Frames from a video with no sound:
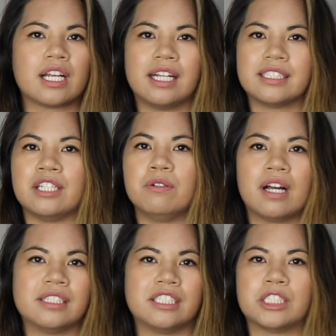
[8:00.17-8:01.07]
content, new
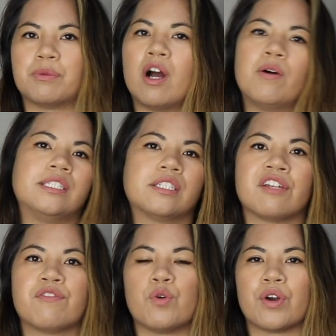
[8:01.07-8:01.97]
content, so we're always
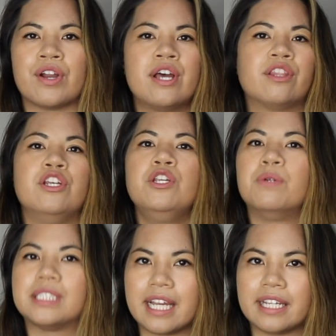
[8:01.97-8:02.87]
looking for the
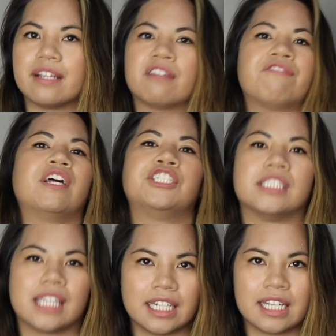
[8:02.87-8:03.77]
newest idea, the
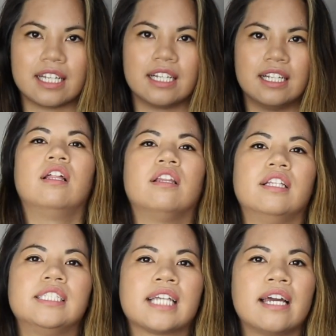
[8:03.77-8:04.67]
freshest idea.
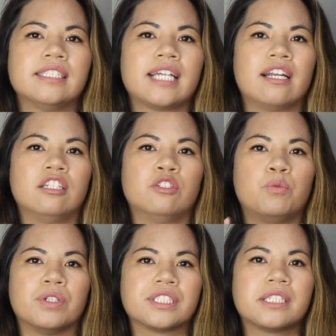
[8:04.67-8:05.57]
This kind of title
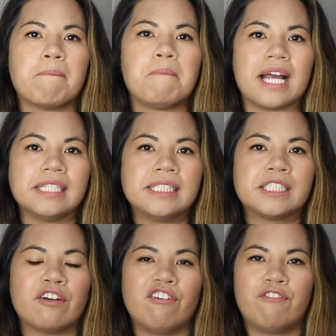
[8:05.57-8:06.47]
works
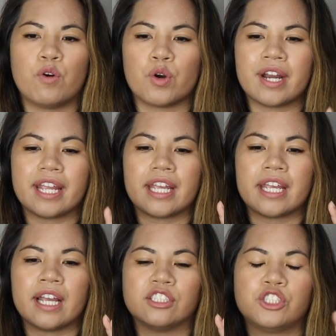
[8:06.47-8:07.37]
best for
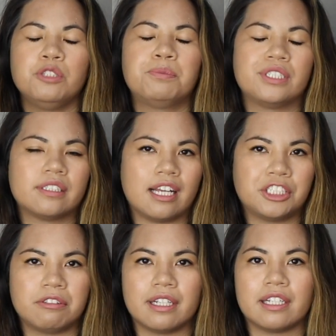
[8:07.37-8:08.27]
a super
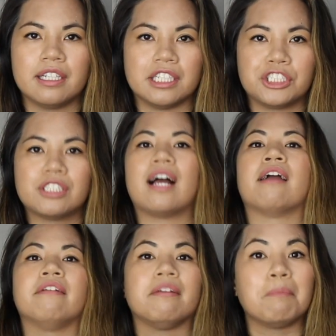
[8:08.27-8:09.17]
saturated niche,
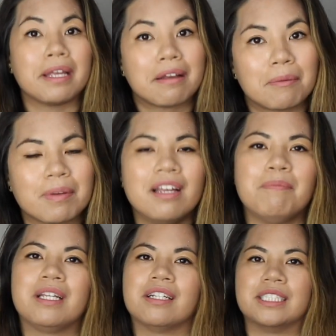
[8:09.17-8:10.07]
i.e. makeup,
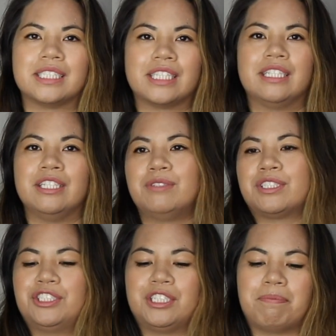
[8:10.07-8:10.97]
because you
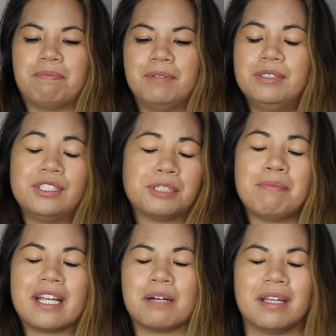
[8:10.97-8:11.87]
search
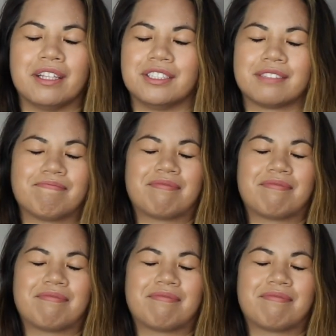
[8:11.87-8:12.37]
makeup and there's